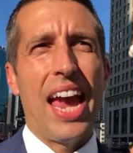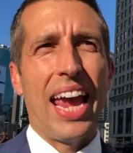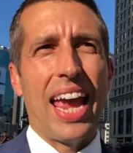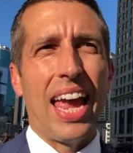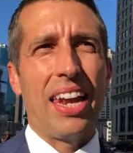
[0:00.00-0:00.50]

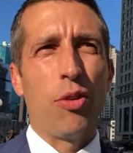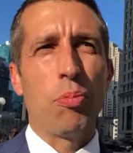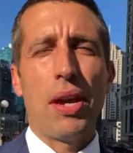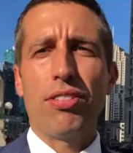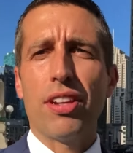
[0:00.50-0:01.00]
And it
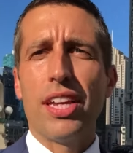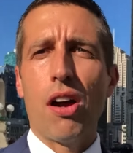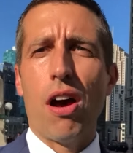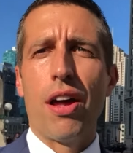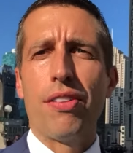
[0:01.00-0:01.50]
was basically
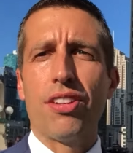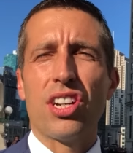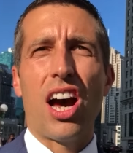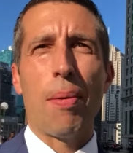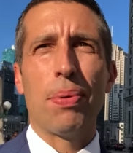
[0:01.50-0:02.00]
on the
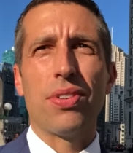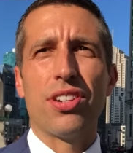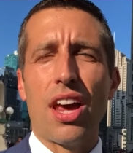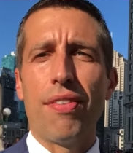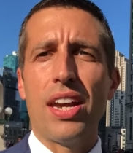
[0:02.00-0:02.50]
top
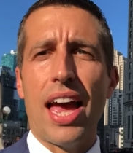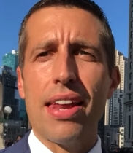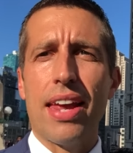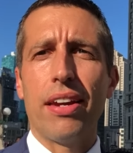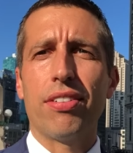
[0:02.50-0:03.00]
seven
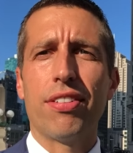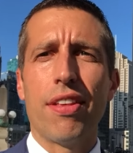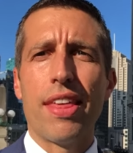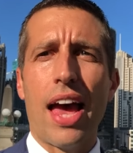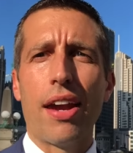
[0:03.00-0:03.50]
headaches
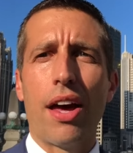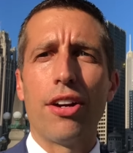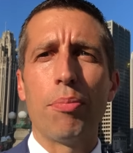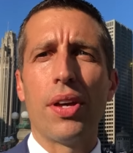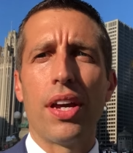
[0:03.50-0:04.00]
that one
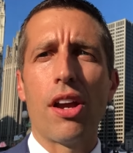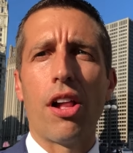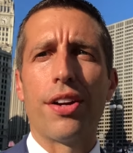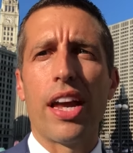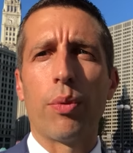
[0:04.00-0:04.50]
hundred million
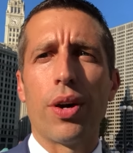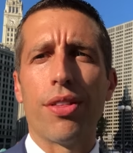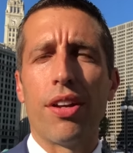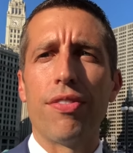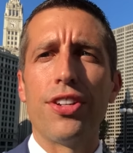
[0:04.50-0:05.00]
dollars net
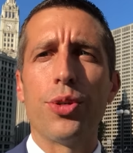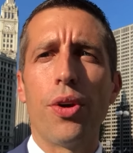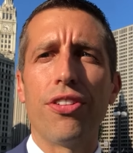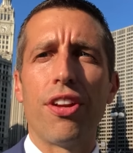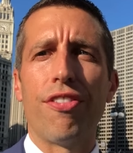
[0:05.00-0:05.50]
worth
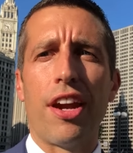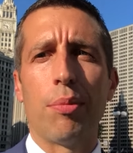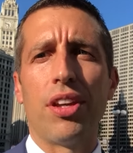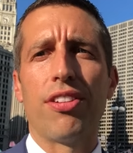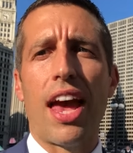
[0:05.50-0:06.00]
individuals and
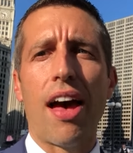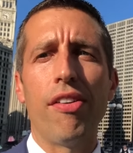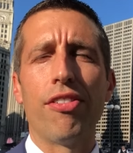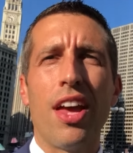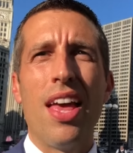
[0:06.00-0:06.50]
families
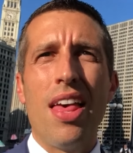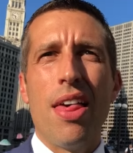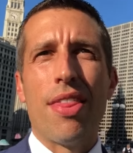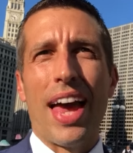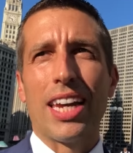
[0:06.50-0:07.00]
have
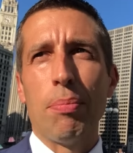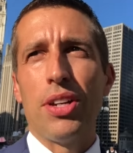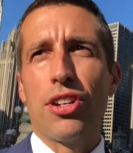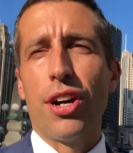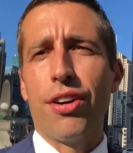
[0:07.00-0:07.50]
that can
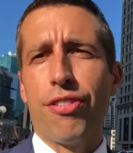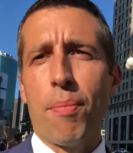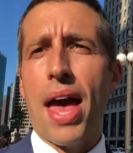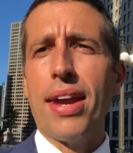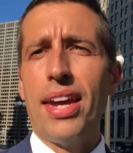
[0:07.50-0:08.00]
be turned
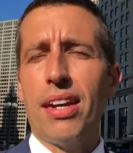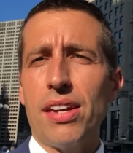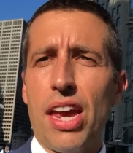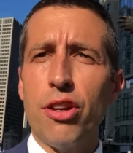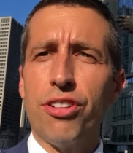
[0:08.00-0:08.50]
from headache
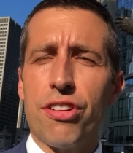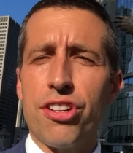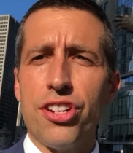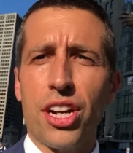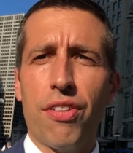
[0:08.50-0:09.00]
into
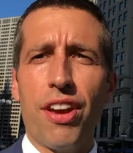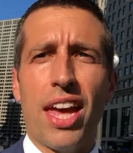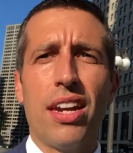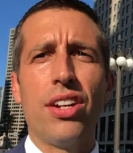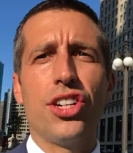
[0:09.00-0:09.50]
strategic
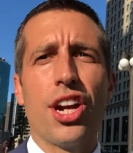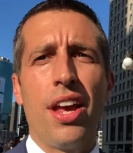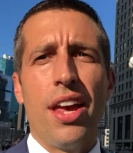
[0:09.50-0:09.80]
advantage